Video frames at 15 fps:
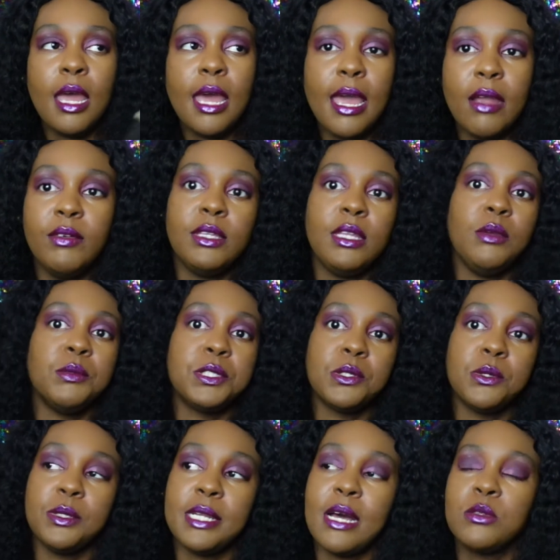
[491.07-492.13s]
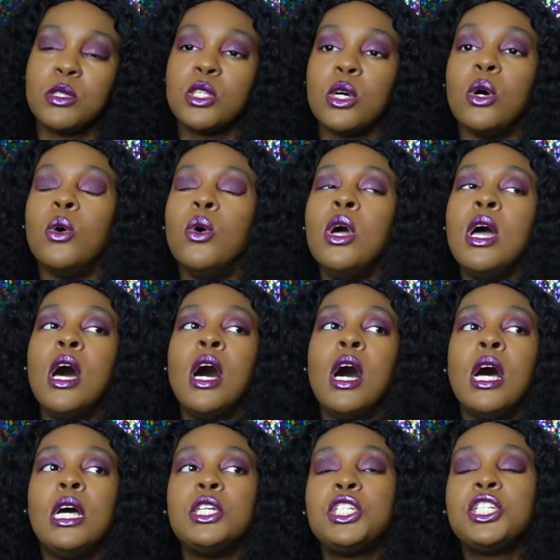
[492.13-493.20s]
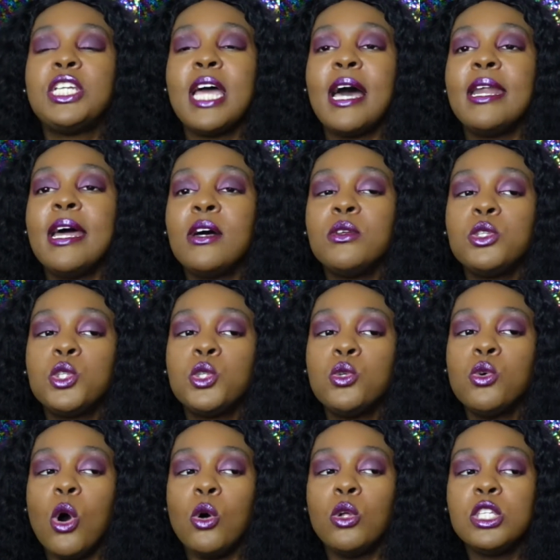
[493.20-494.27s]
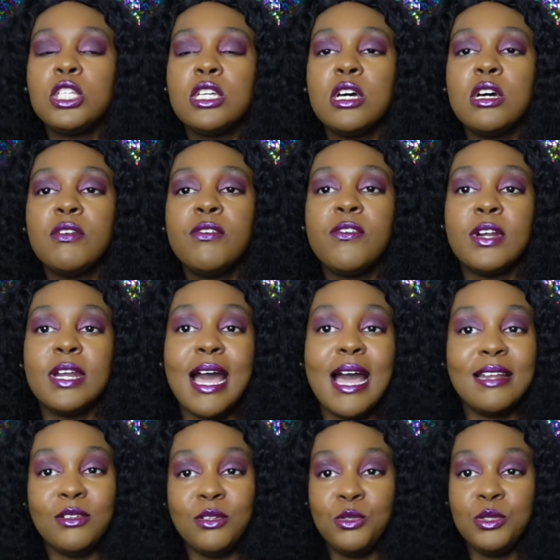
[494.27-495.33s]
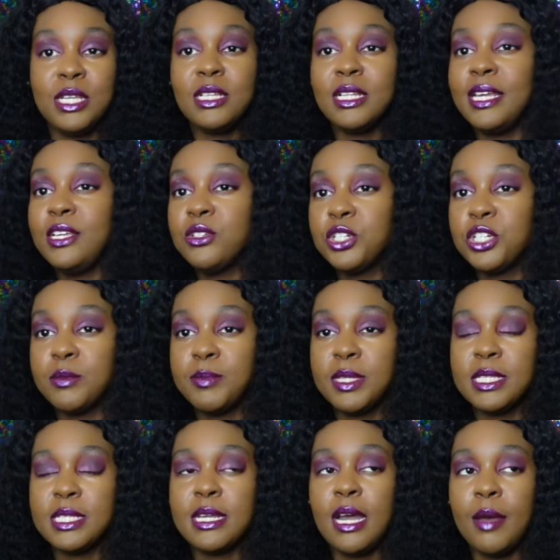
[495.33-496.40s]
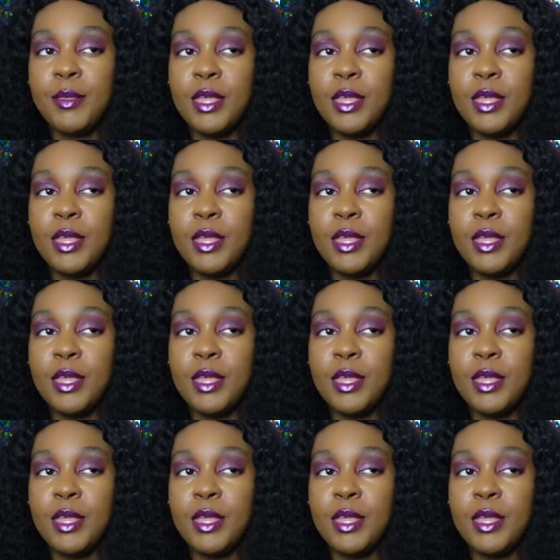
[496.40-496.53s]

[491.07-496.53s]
everything was sold out. So shout out to Ulta for not using laser ship this time.